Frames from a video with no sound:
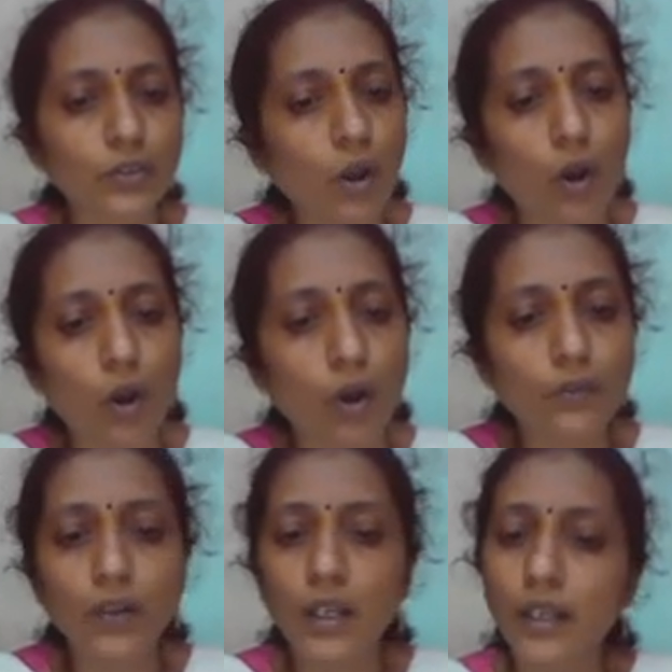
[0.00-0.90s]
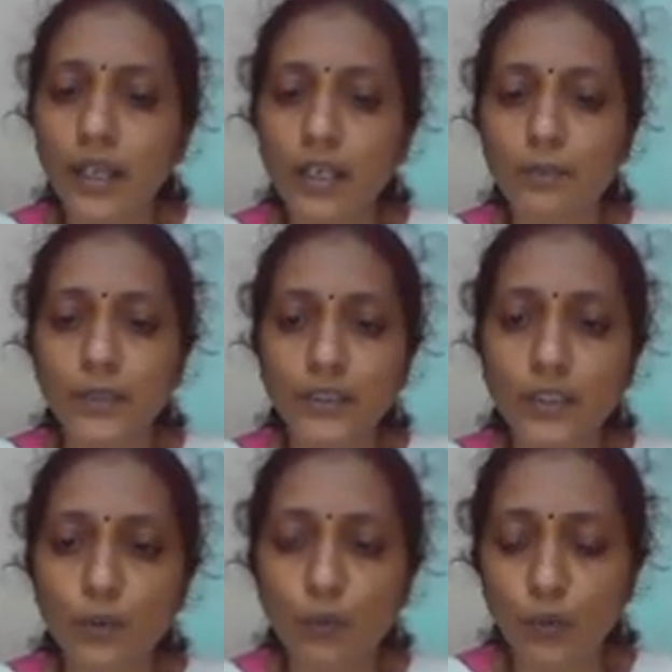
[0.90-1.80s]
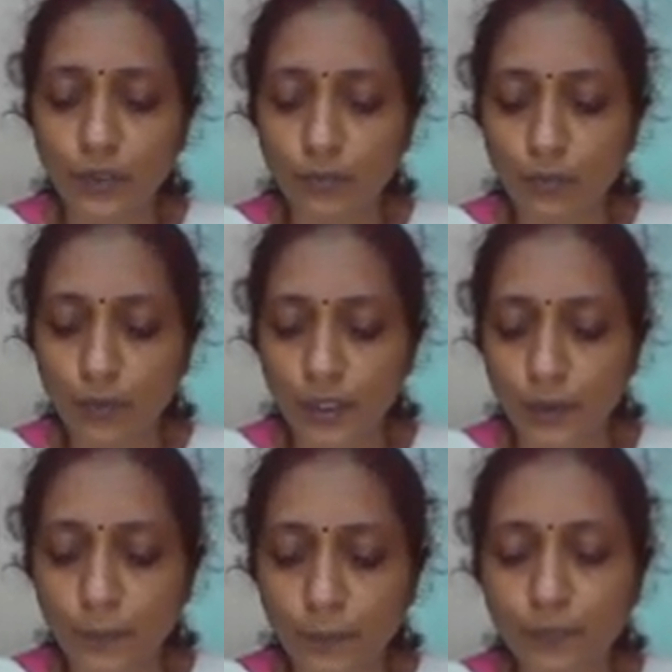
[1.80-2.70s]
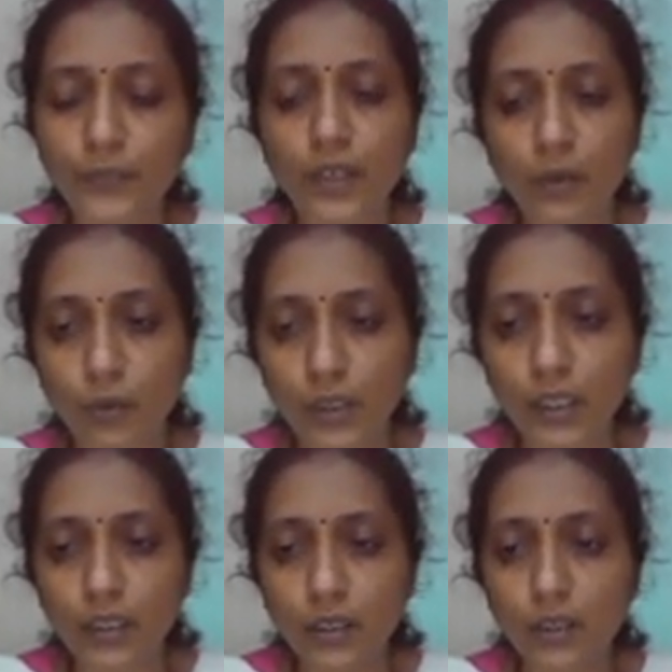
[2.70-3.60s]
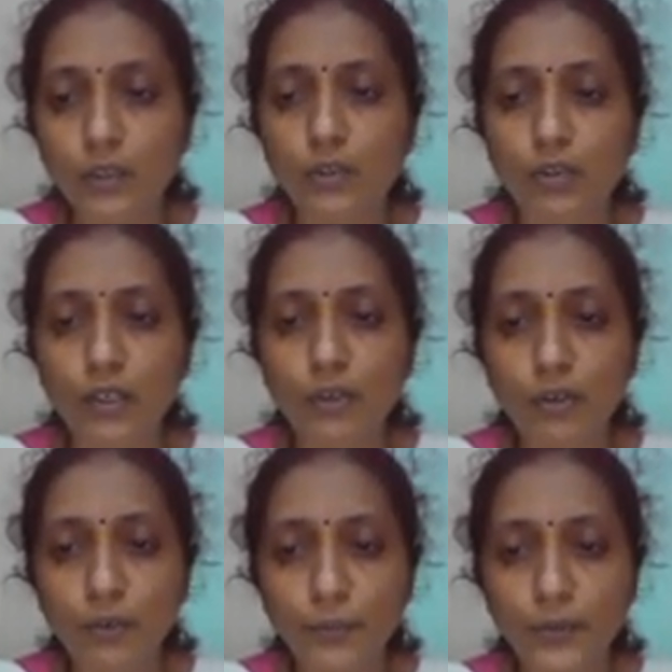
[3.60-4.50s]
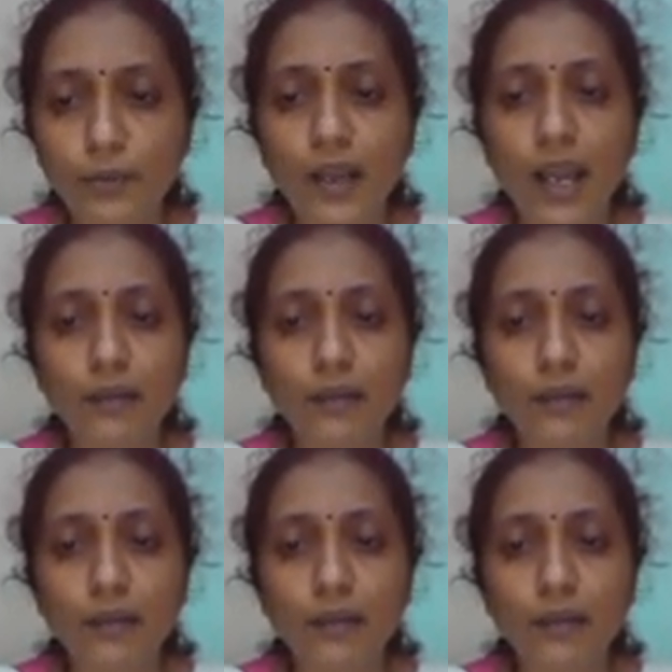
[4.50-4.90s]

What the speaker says: of LPC2148. Okay, so I hope you have